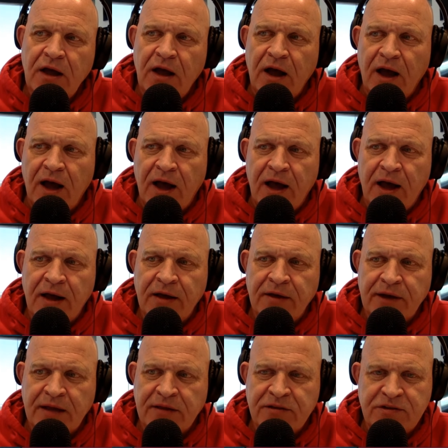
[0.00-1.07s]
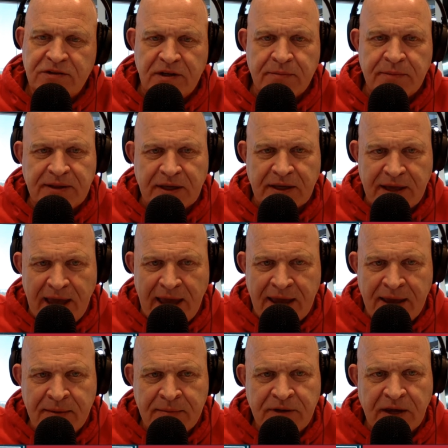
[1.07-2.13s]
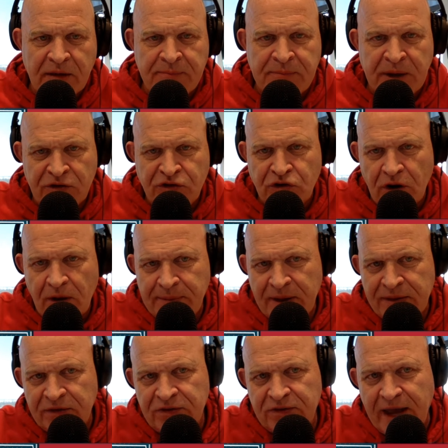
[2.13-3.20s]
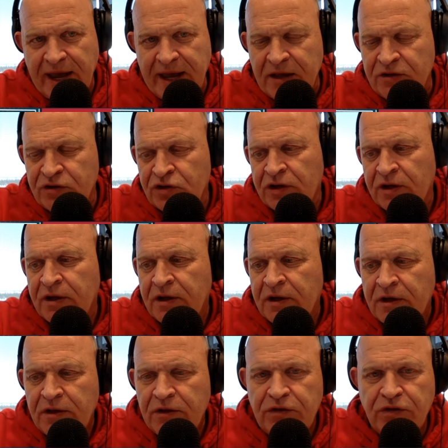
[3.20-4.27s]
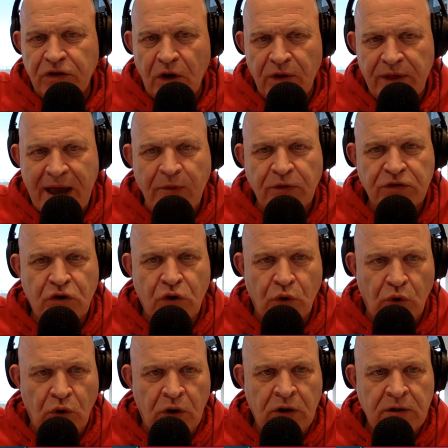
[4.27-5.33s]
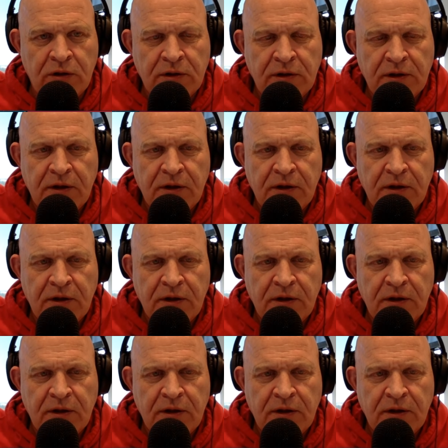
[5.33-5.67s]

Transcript: Got to see him at the game, take a picture up on the stage. So that was cool.